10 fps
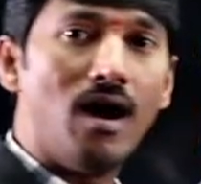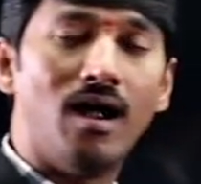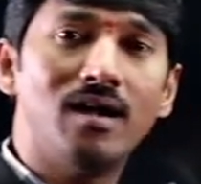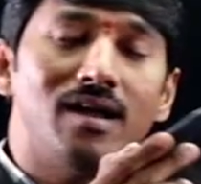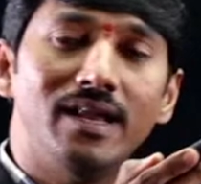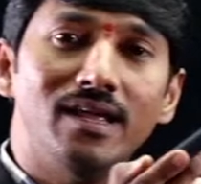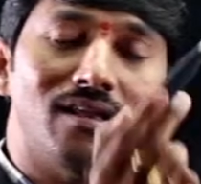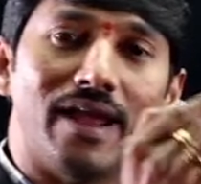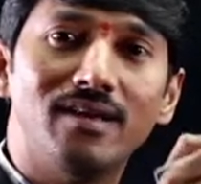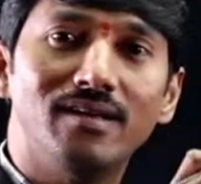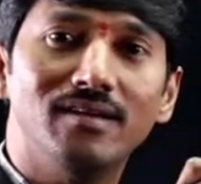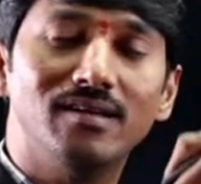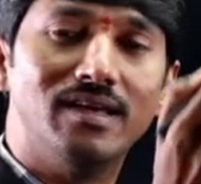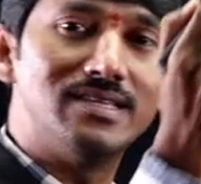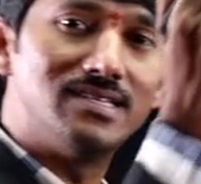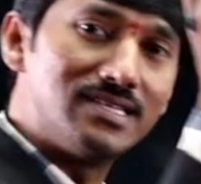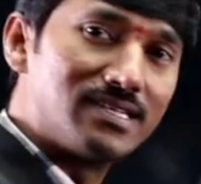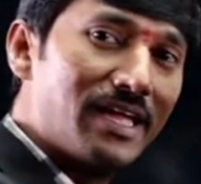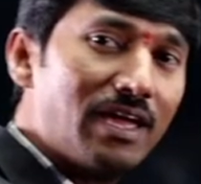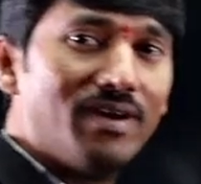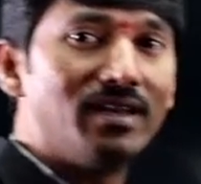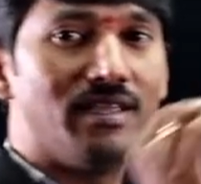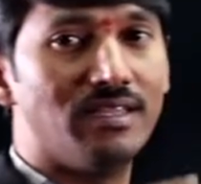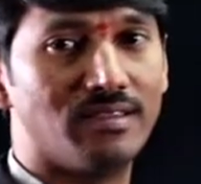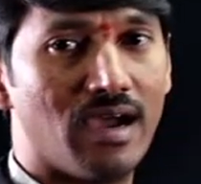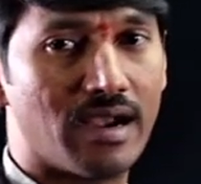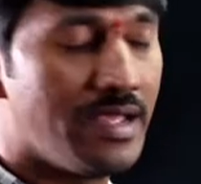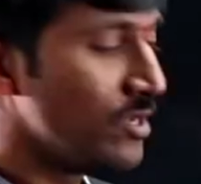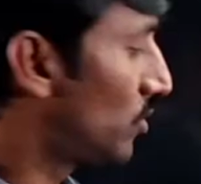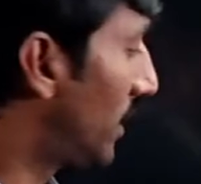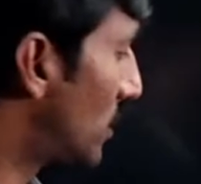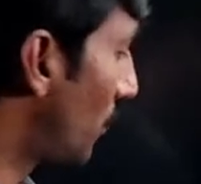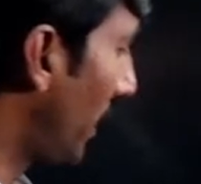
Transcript: Already 90 degrees is given in that. So that's